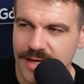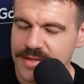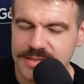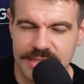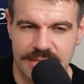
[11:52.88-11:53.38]
and
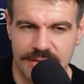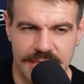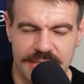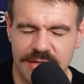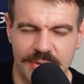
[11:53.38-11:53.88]
there's just
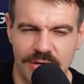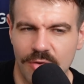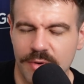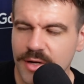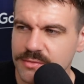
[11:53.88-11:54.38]
there's going to be
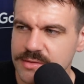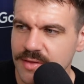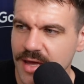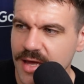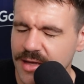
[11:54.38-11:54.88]
no one else
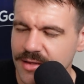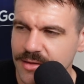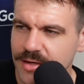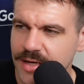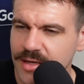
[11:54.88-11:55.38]
there.
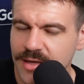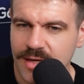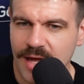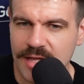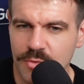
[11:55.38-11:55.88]
Like,
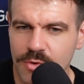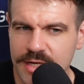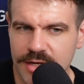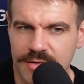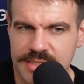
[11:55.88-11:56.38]
and you want to
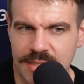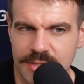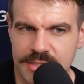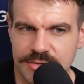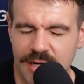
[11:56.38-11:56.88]
get on some
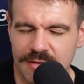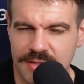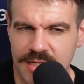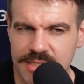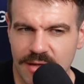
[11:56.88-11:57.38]
of these
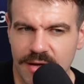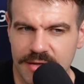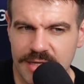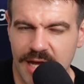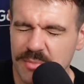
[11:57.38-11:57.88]
draftees like
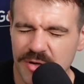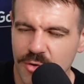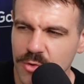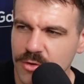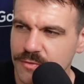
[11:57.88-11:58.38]
a Kane
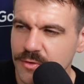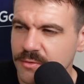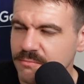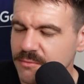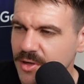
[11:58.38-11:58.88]
McAuliffe
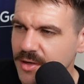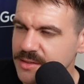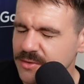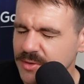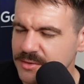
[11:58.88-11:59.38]
who you know
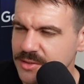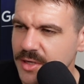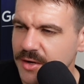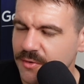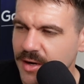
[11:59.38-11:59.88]
has a, has a good
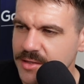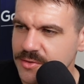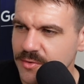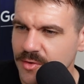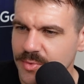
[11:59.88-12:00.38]
underage
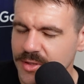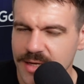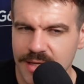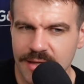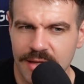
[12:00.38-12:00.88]
scorer, but
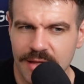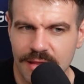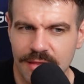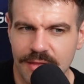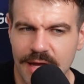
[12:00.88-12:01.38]
like
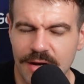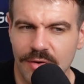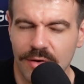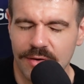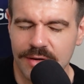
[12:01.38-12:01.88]
they are
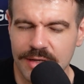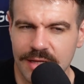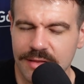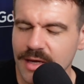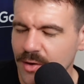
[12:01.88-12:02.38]
not going to
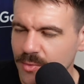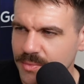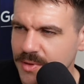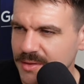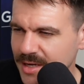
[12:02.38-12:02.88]
get the
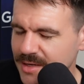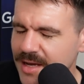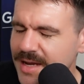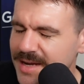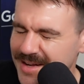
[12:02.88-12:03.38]
help that they
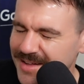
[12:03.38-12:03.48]
need.